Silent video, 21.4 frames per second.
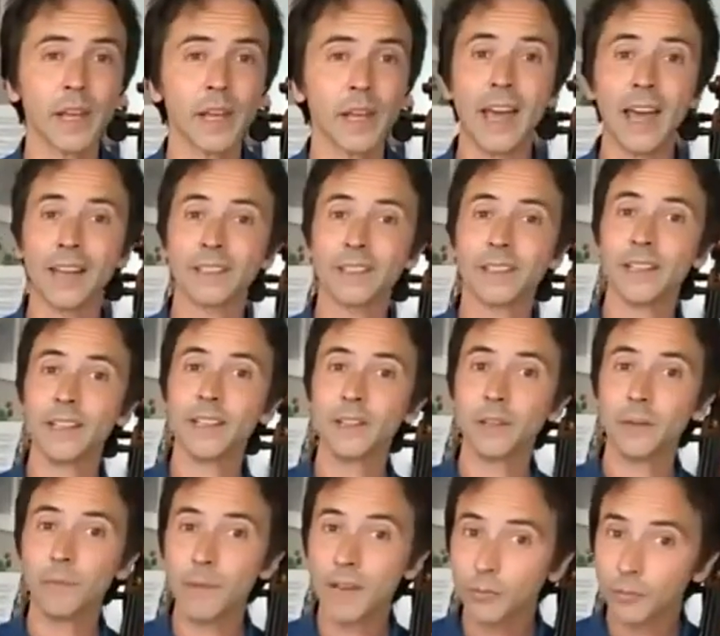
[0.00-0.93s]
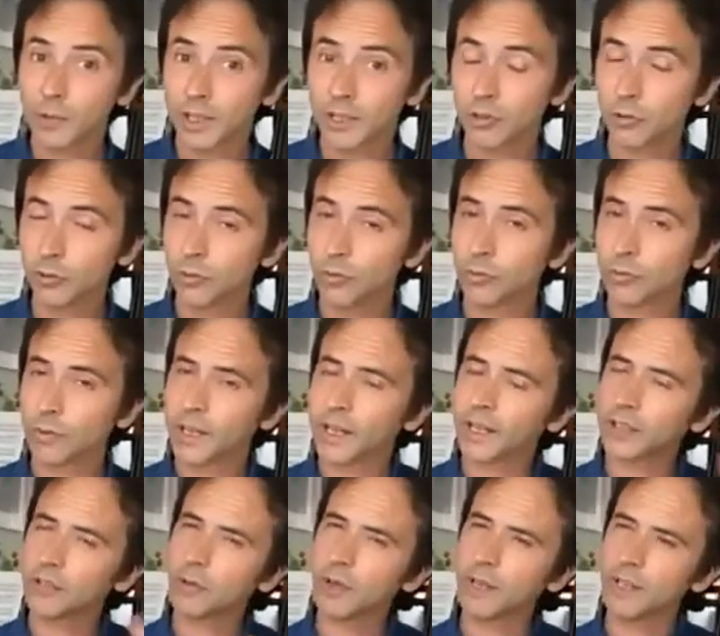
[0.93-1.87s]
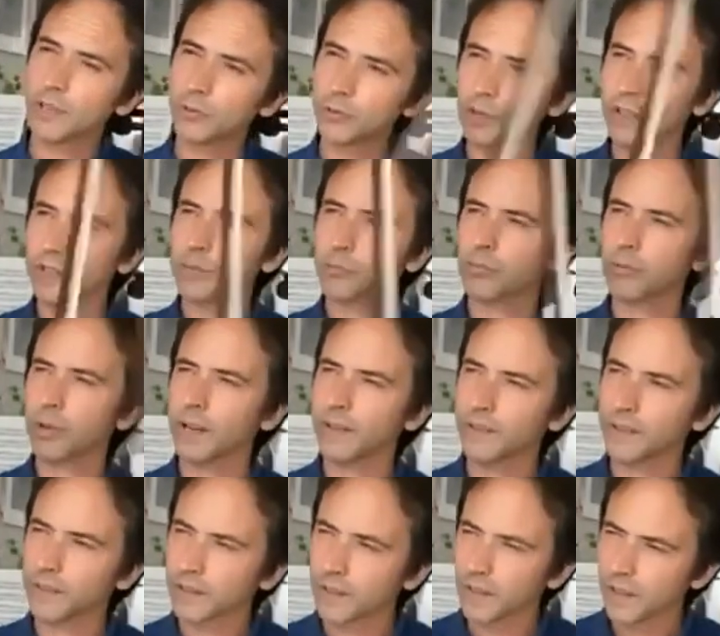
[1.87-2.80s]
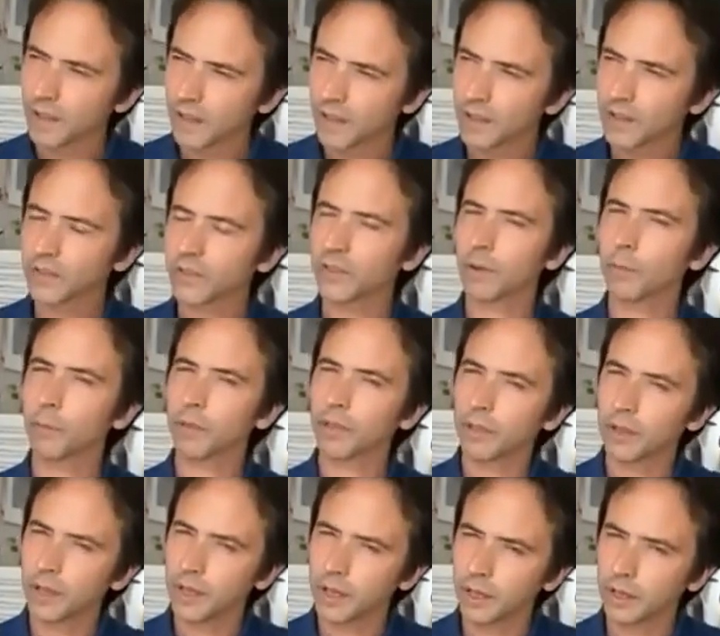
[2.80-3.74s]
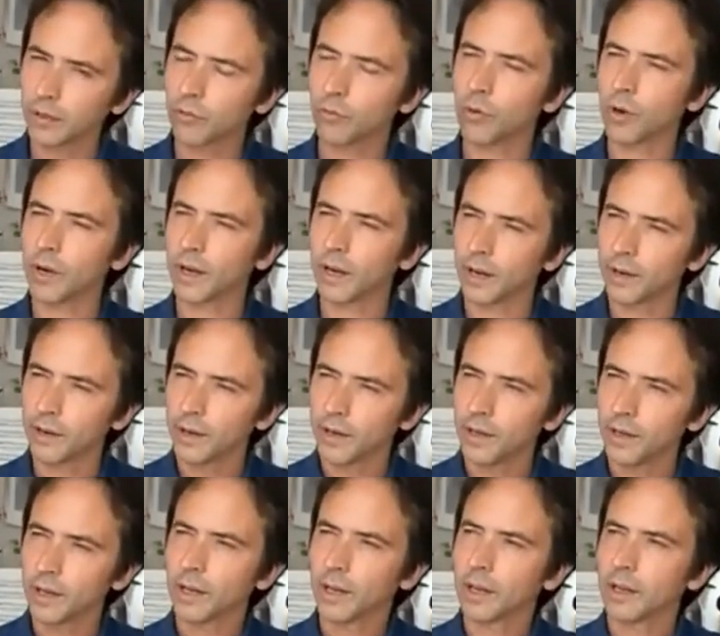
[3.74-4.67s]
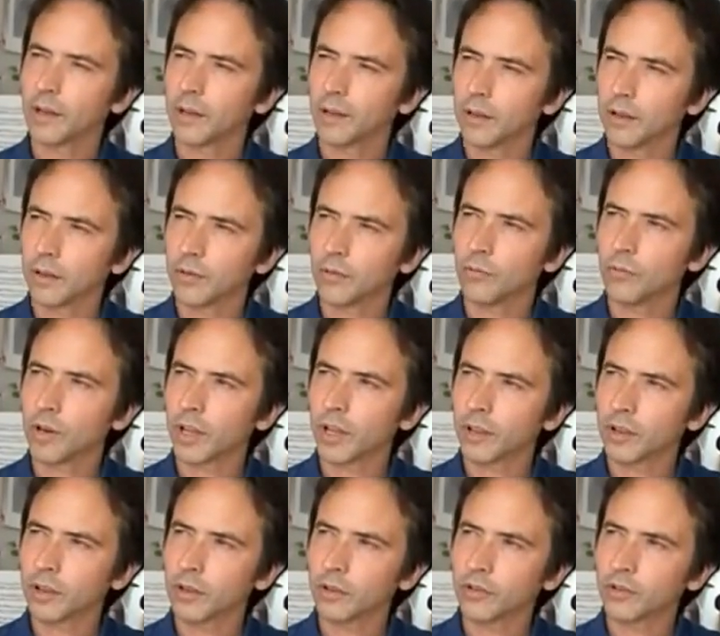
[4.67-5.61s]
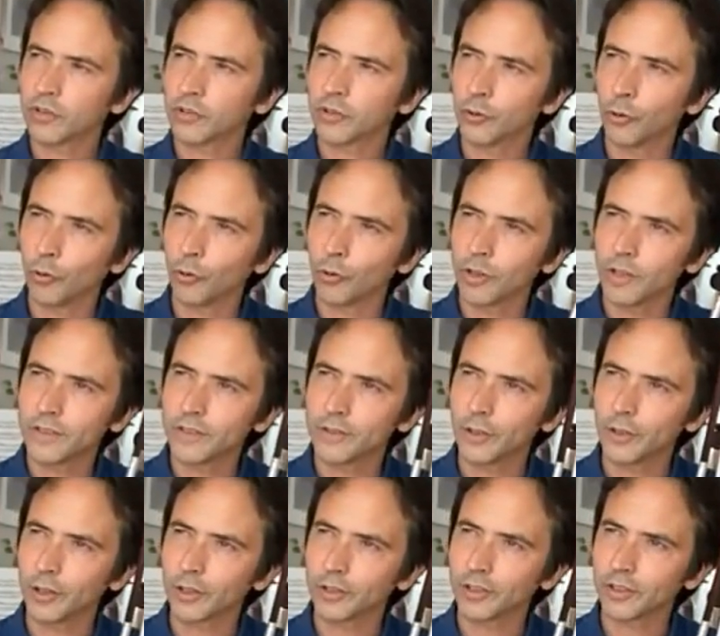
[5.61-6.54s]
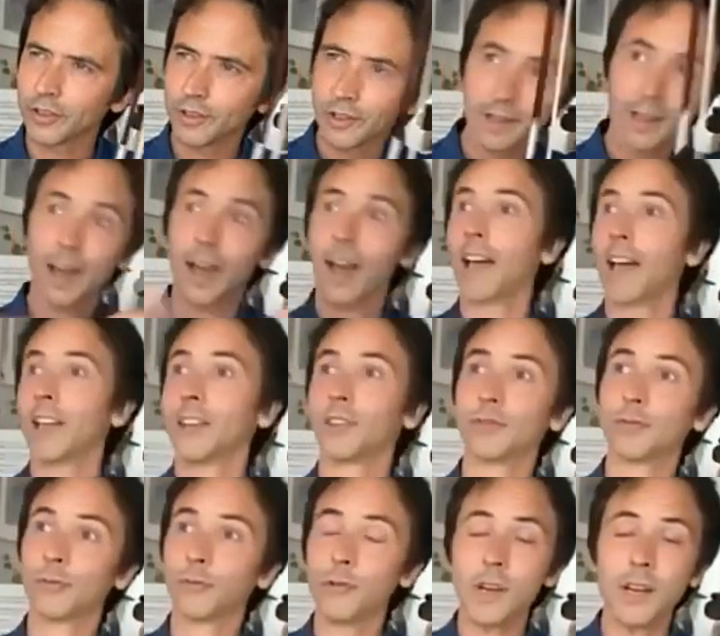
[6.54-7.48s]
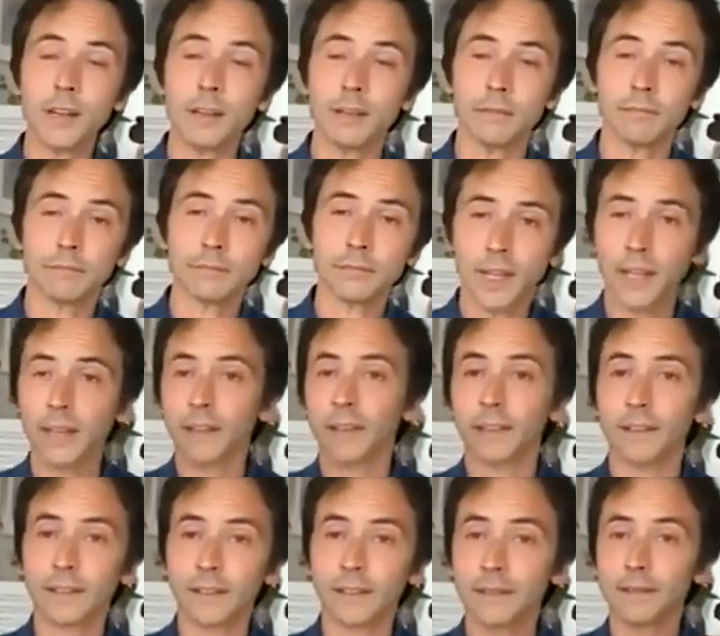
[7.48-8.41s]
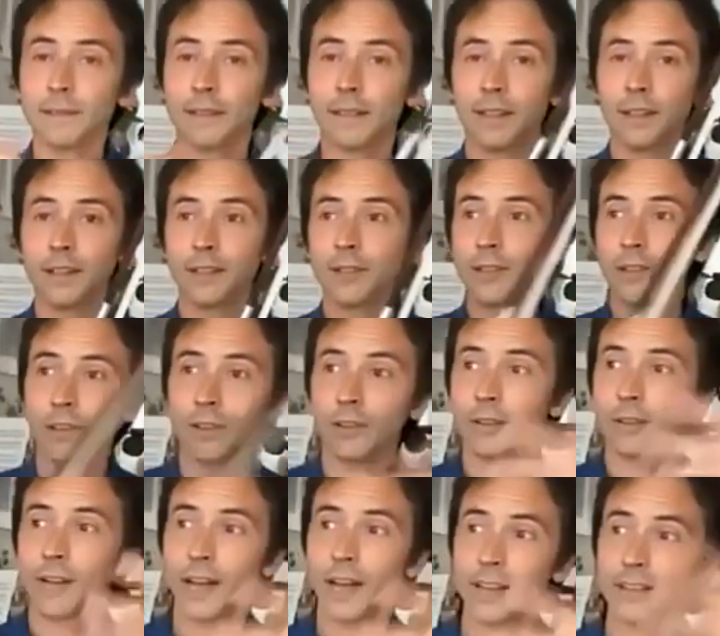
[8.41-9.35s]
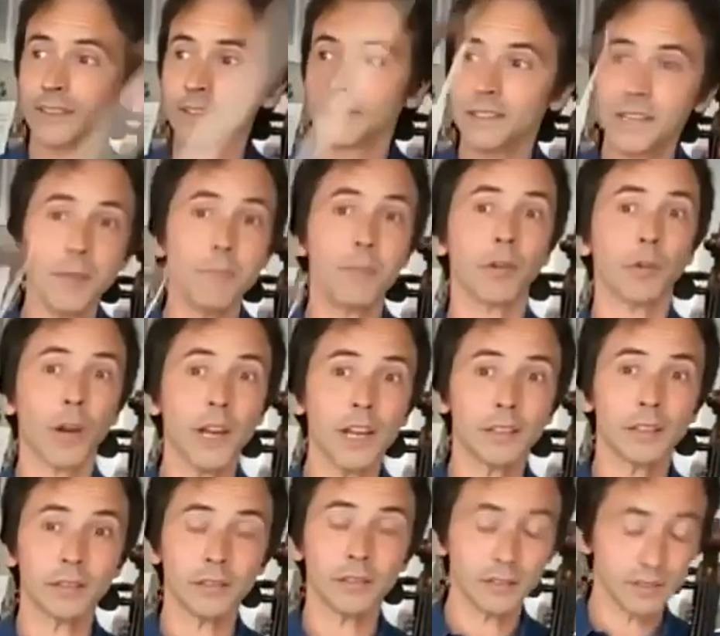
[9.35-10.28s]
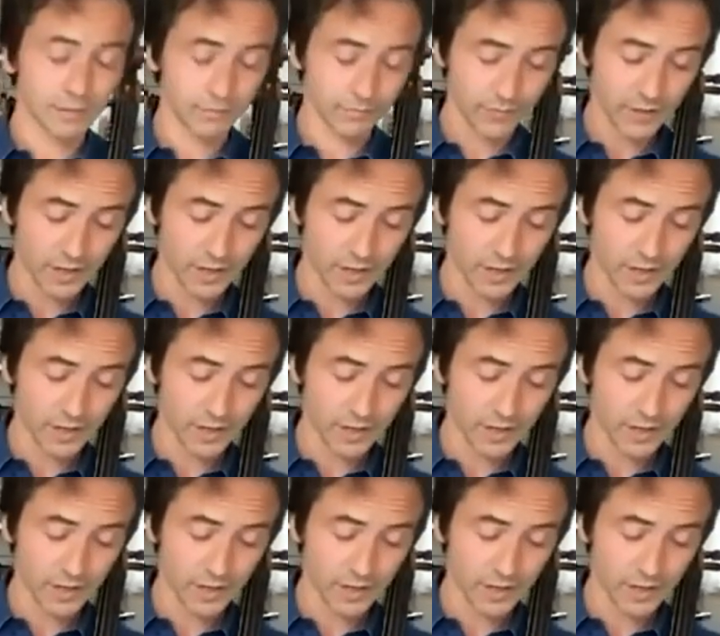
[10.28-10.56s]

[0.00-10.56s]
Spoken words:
And in the Menuet too, when I try to express something where the soul is not as free and, you know, as liberated,